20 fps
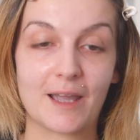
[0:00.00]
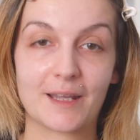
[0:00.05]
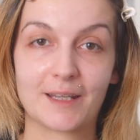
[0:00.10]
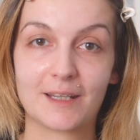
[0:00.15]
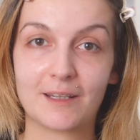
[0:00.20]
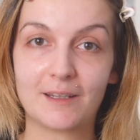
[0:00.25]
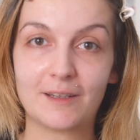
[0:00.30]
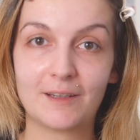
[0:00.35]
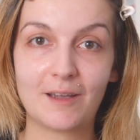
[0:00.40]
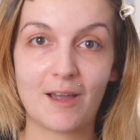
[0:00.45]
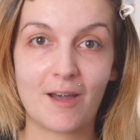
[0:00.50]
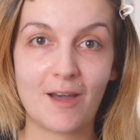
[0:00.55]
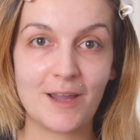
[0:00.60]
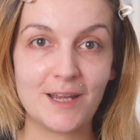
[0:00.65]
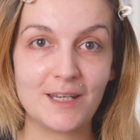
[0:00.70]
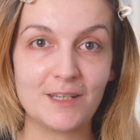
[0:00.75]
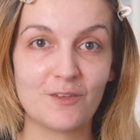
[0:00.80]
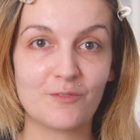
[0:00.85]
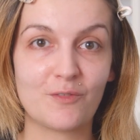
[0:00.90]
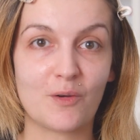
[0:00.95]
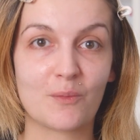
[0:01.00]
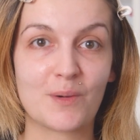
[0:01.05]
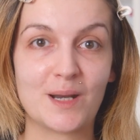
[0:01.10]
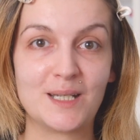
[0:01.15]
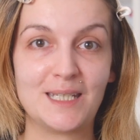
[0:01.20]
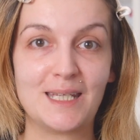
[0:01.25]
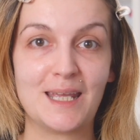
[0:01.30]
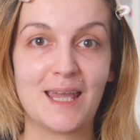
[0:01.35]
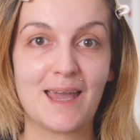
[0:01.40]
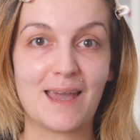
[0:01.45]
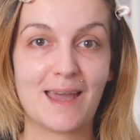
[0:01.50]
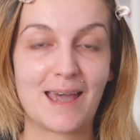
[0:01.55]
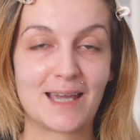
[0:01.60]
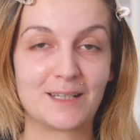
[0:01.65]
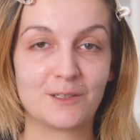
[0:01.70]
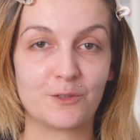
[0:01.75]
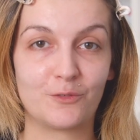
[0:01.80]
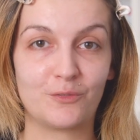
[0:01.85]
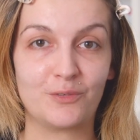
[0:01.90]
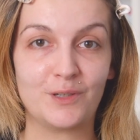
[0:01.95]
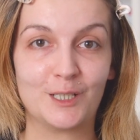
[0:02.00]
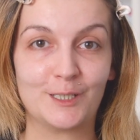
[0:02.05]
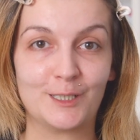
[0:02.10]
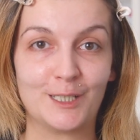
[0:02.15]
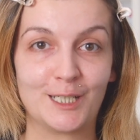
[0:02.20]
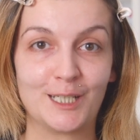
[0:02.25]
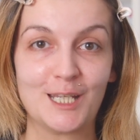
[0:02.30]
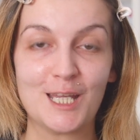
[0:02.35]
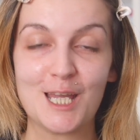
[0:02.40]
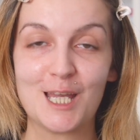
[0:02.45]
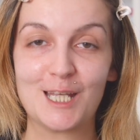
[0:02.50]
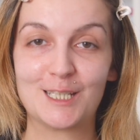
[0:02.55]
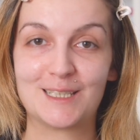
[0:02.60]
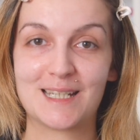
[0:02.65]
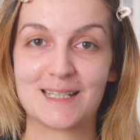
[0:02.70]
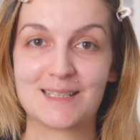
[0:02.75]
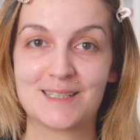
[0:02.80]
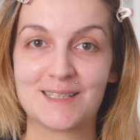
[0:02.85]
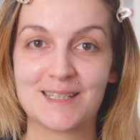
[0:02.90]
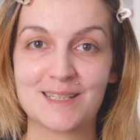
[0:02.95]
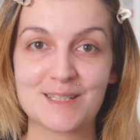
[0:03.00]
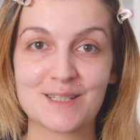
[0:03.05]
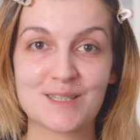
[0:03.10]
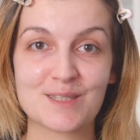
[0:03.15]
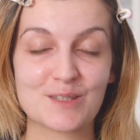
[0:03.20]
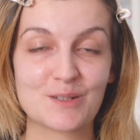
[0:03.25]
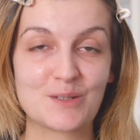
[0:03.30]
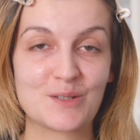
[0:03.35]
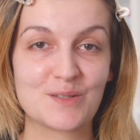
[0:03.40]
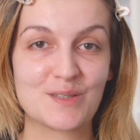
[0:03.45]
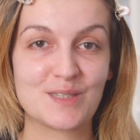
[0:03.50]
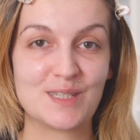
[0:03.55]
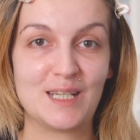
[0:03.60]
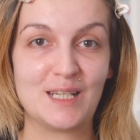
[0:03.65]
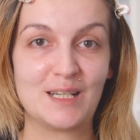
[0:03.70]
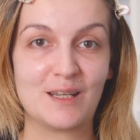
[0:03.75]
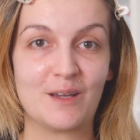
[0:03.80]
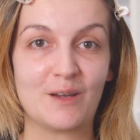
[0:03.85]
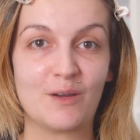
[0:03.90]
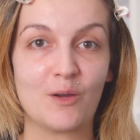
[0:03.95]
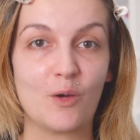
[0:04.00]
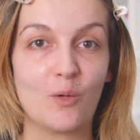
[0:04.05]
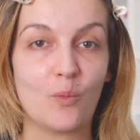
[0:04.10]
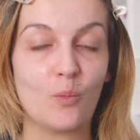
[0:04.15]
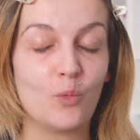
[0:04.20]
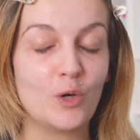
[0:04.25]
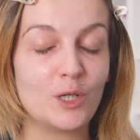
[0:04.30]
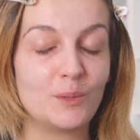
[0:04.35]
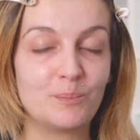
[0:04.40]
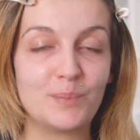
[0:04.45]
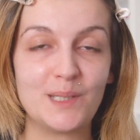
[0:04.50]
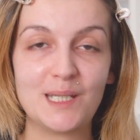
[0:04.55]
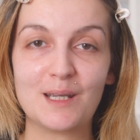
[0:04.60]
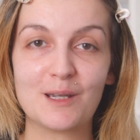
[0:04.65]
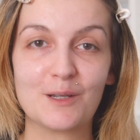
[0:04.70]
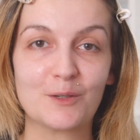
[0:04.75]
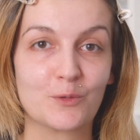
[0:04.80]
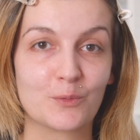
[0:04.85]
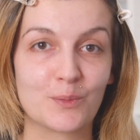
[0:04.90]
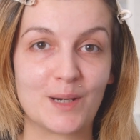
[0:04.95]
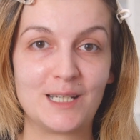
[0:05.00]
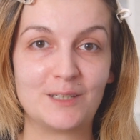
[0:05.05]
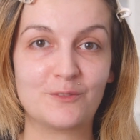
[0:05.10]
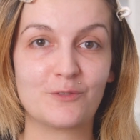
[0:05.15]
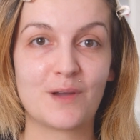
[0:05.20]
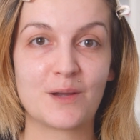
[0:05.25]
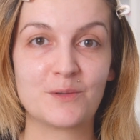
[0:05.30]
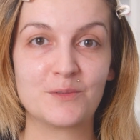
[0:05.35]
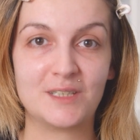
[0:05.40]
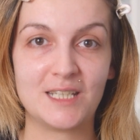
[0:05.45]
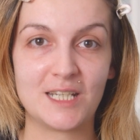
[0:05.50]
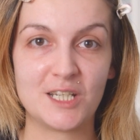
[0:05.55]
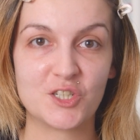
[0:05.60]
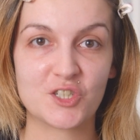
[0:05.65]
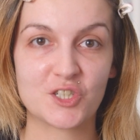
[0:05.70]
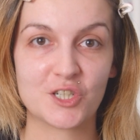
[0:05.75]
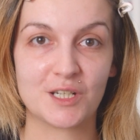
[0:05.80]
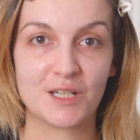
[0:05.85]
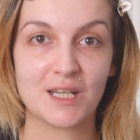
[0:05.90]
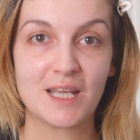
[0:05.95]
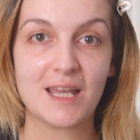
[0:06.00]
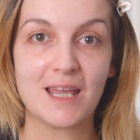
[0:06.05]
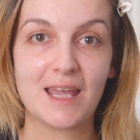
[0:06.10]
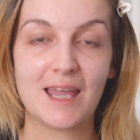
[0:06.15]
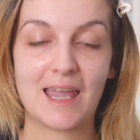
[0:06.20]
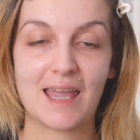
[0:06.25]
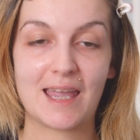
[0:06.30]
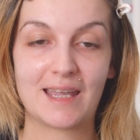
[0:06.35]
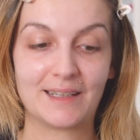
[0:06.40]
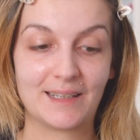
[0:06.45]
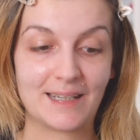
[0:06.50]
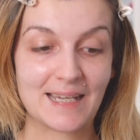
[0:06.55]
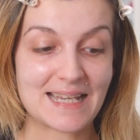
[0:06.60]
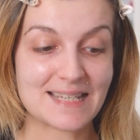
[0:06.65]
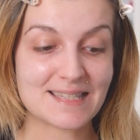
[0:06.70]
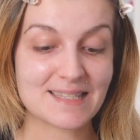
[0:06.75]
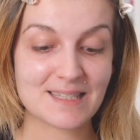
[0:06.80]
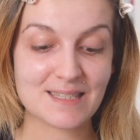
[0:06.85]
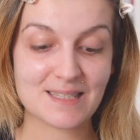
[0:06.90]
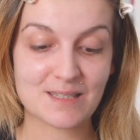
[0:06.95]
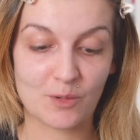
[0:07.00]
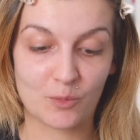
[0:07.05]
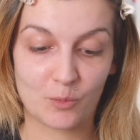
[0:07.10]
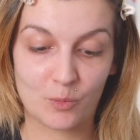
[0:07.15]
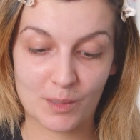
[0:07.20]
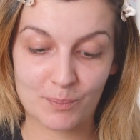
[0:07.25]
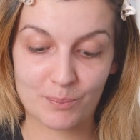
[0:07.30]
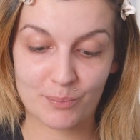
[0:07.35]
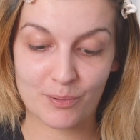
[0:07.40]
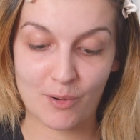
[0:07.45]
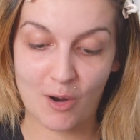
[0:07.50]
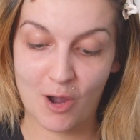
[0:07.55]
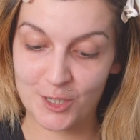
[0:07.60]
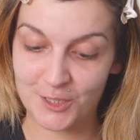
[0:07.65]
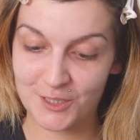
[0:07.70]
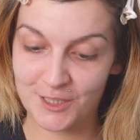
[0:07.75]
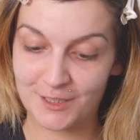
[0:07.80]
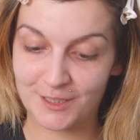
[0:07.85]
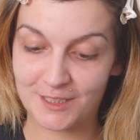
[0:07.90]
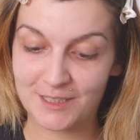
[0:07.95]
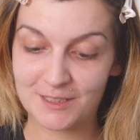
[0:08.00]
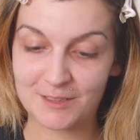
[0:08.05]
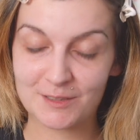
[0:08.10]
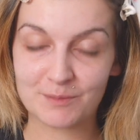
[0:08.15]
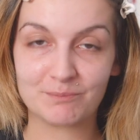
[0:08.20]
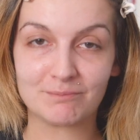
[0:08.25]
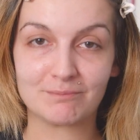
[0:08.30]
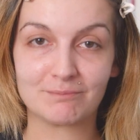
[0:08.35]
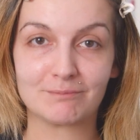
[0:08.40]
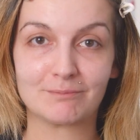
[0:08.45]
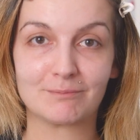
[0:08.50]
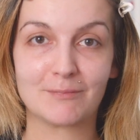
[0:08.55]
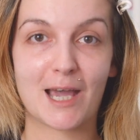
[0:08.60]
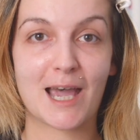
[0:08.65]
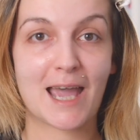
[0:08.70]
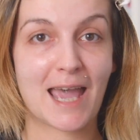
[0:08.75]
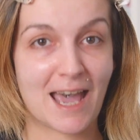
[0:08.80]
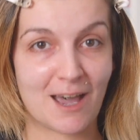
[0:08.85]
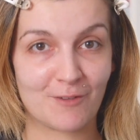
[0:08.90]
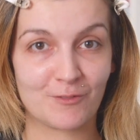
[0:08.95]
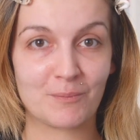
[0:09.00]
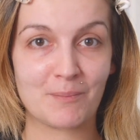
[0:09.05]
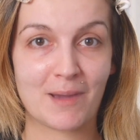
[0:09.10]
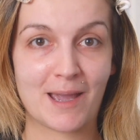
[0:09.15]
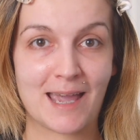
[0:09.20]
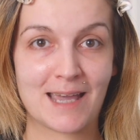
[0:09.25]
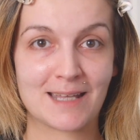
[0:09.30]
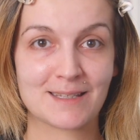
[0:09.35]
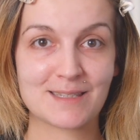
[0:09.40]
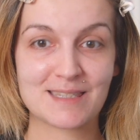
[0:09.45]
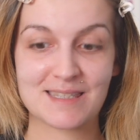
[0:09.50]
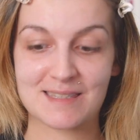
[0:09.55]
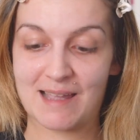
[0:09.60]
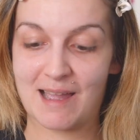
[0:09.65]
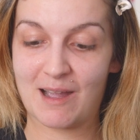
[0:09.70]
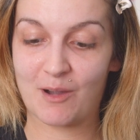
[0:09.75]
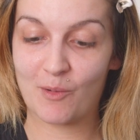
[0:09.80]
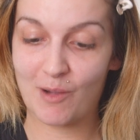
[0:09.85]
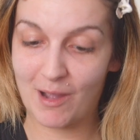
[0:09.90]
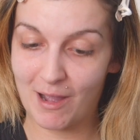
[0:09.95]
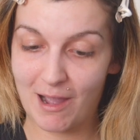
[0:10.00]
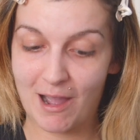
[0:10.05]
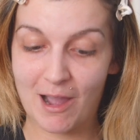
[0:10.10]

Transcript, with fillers: I kind of already had a feeling that this concealer would be a great foundation. And guess what product I have in my hands now?